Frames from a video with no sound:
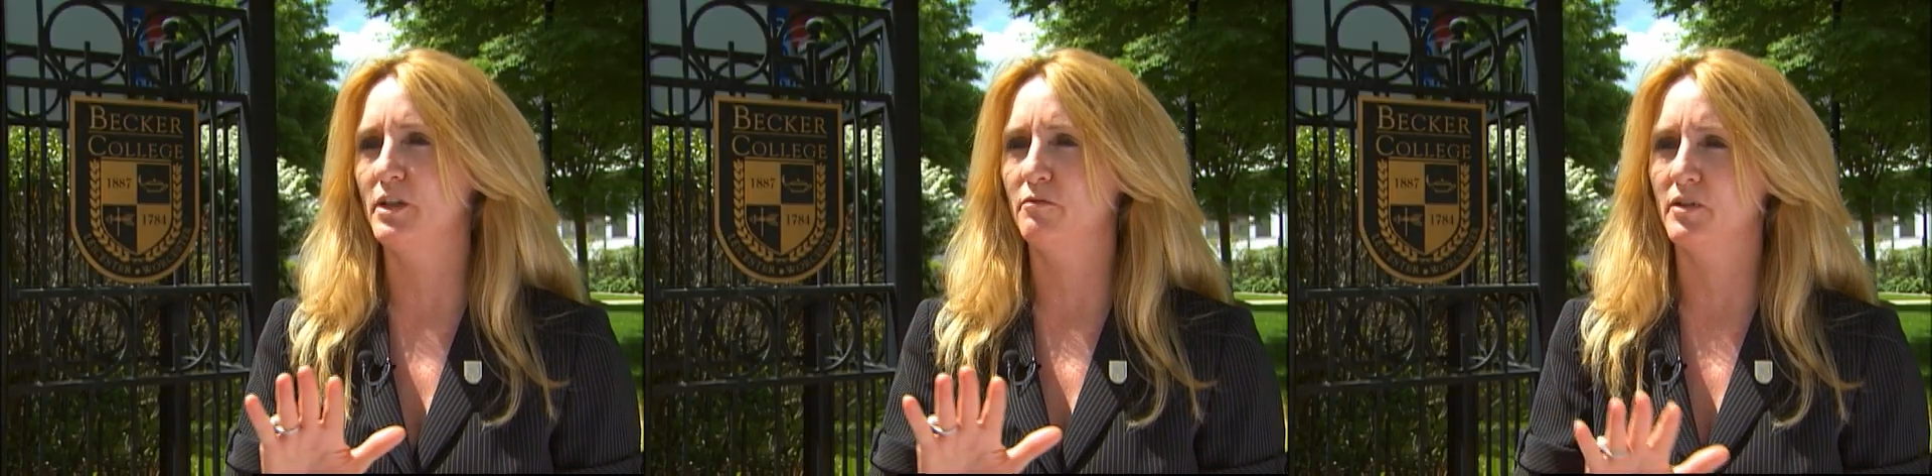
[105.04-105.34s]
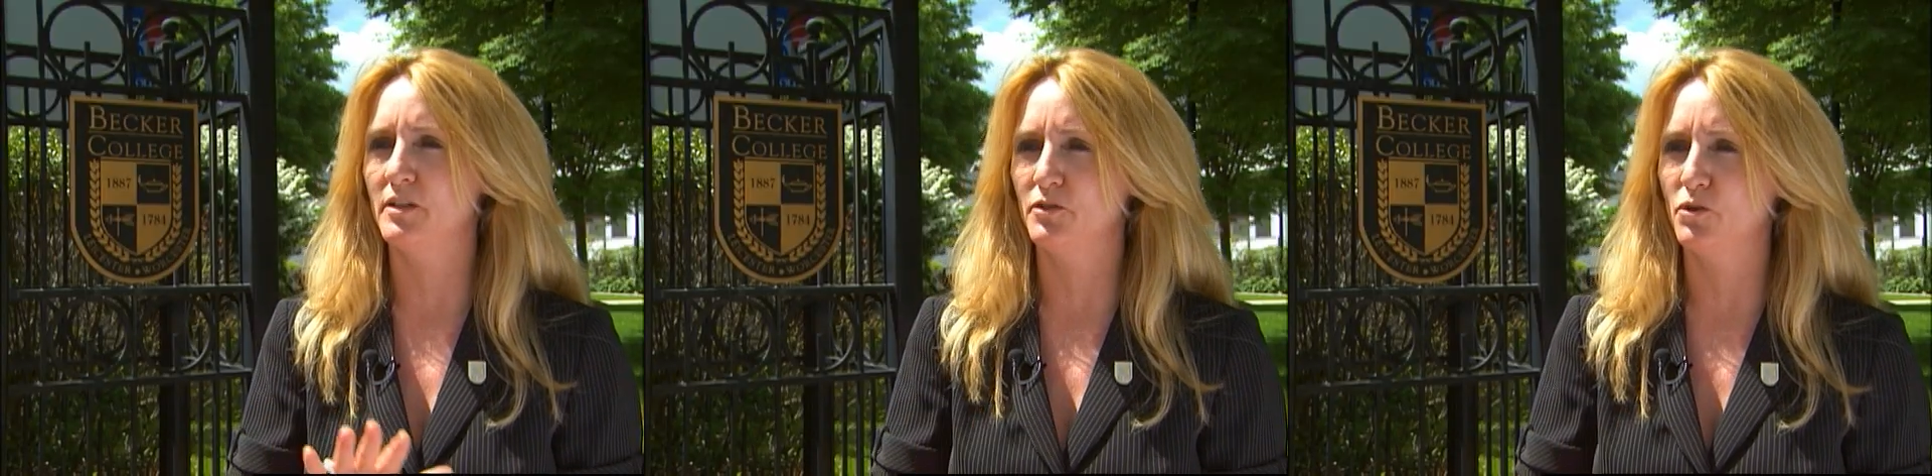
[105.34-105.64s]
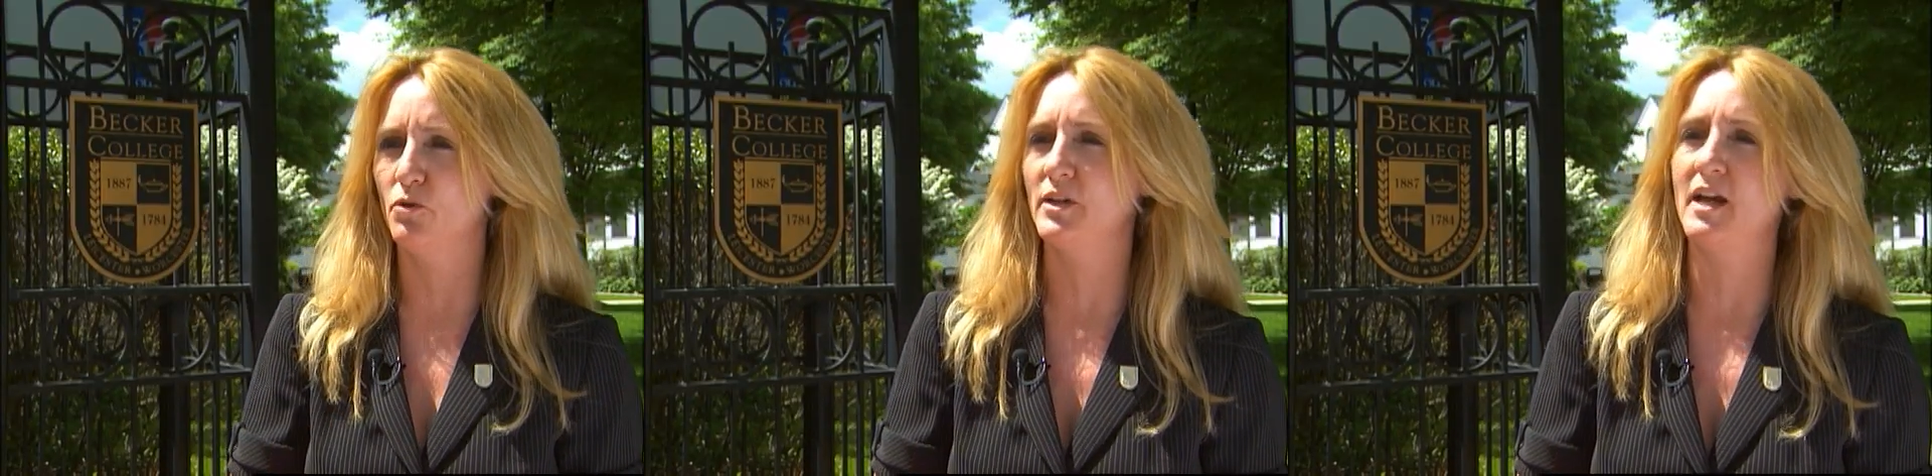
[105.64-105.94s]
if an
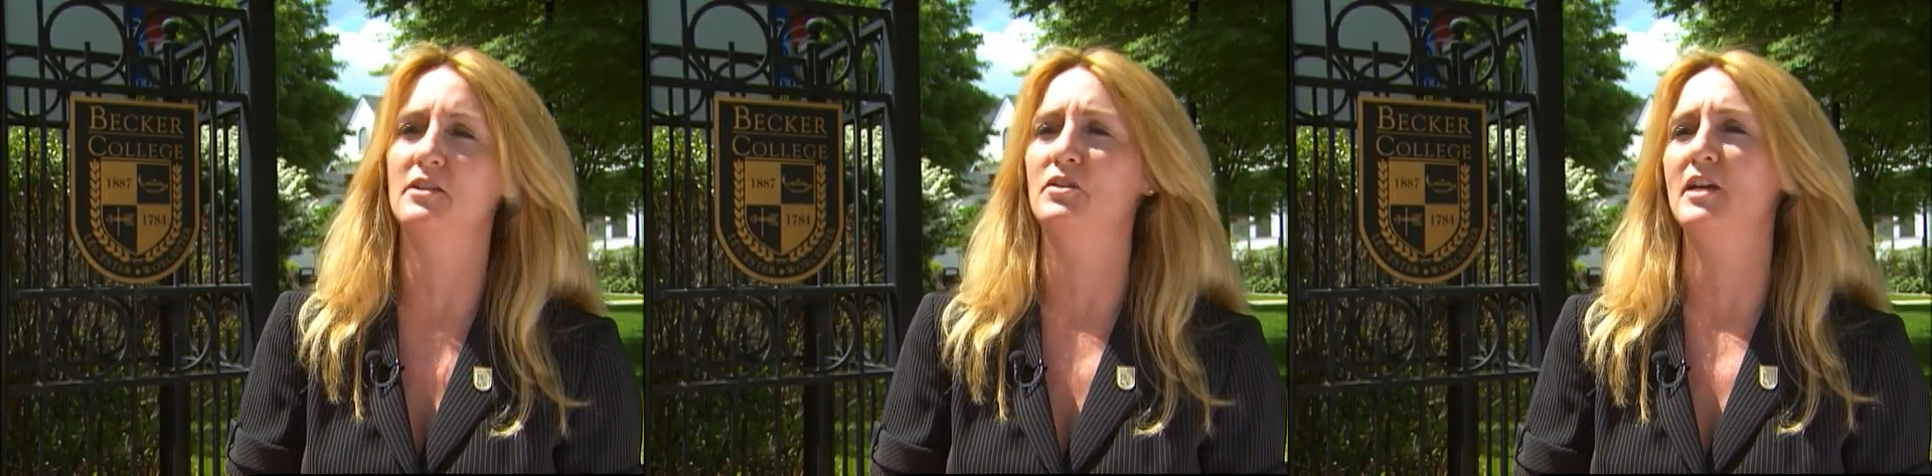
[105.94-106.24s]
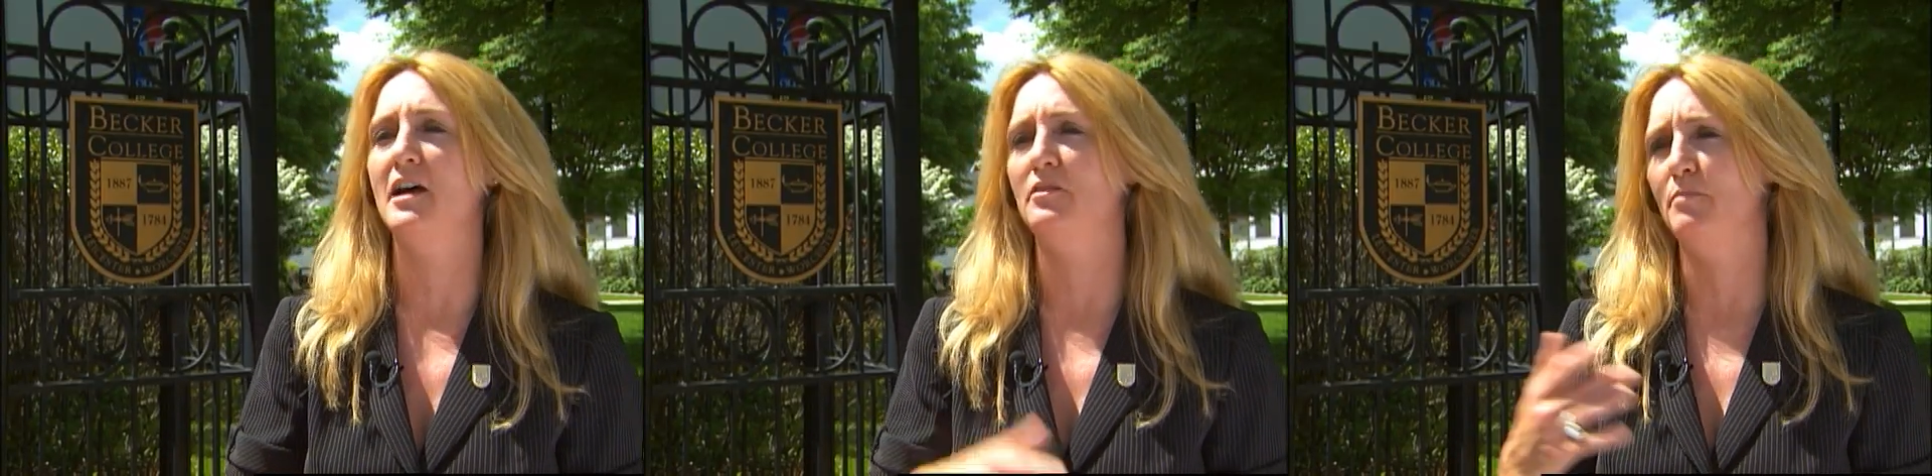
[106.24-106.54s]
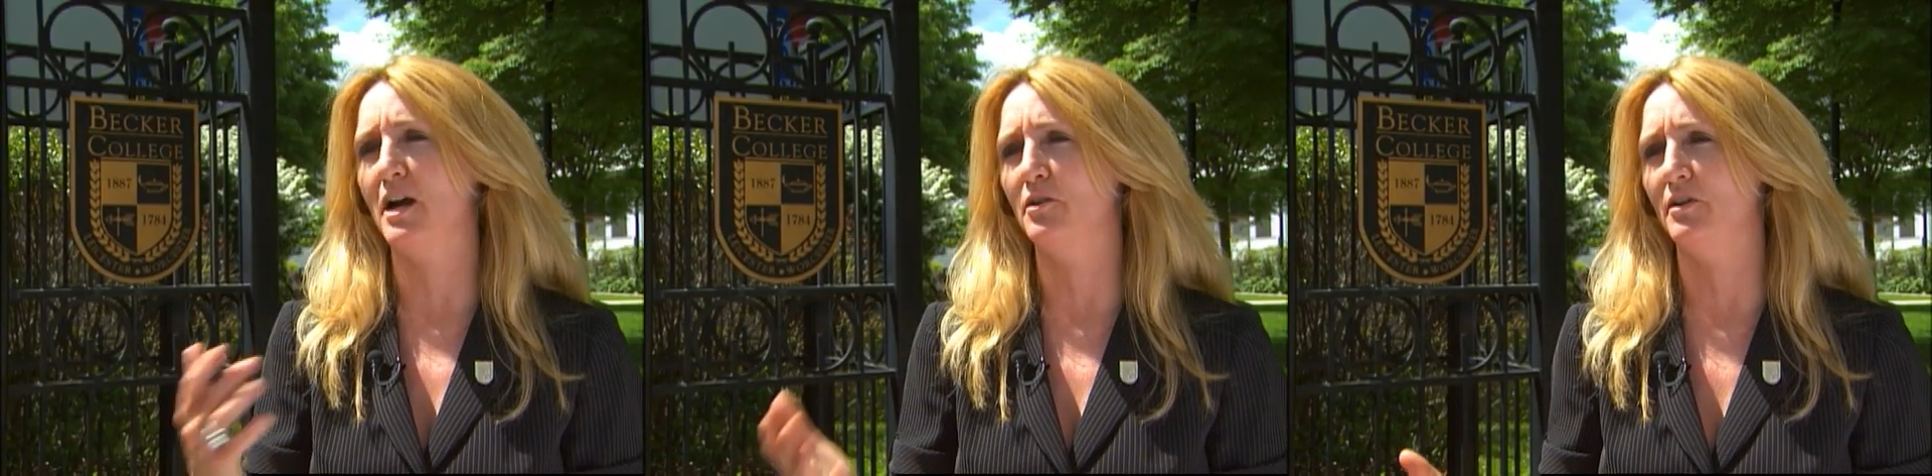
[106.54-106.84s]
adult has had a
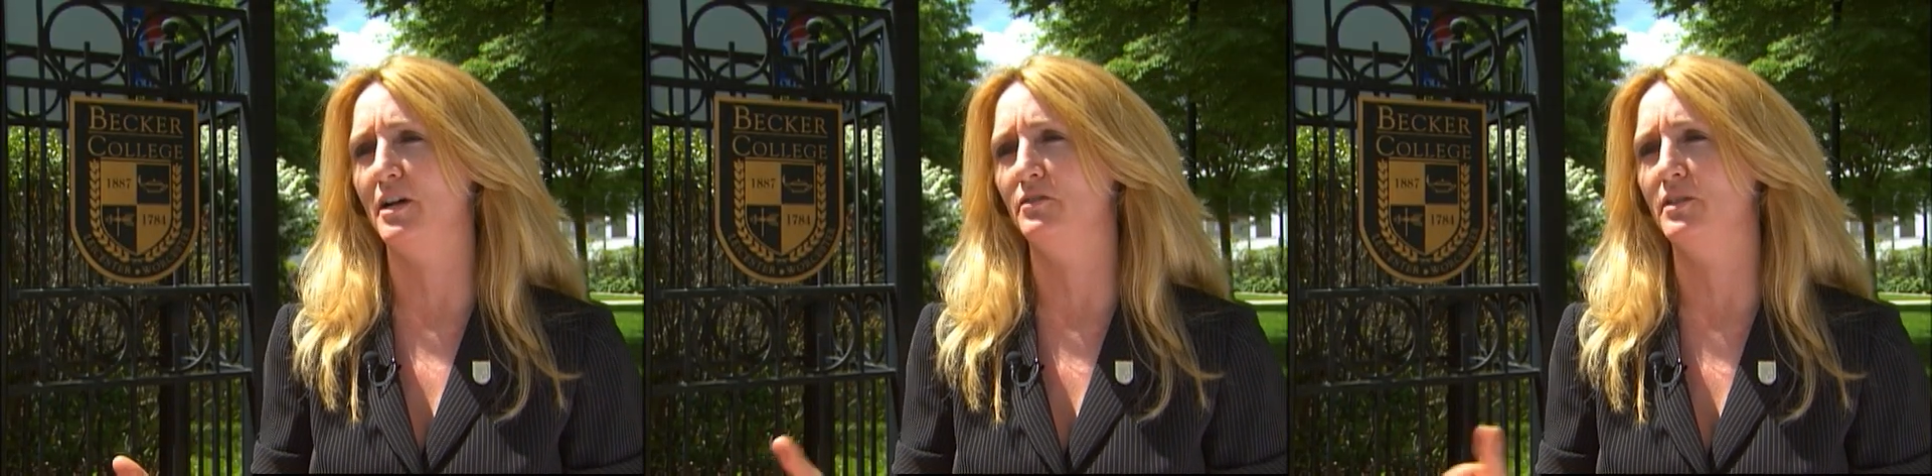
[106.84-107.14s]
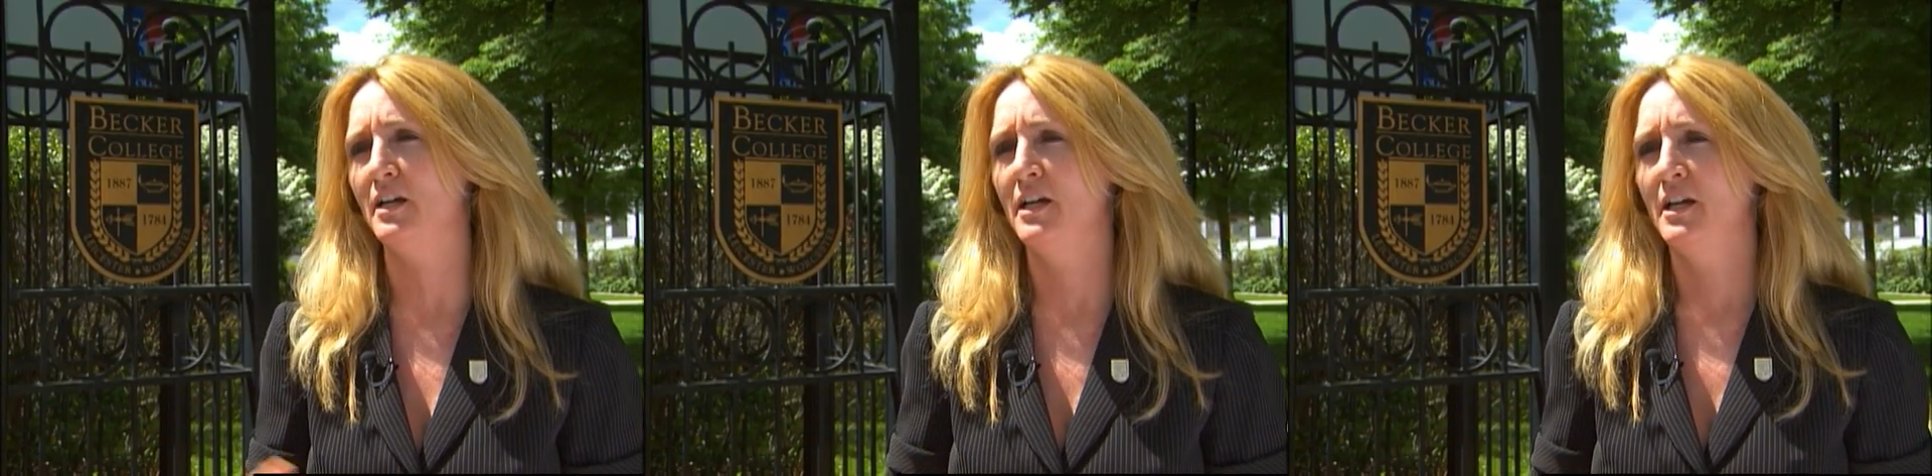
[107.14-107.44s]
background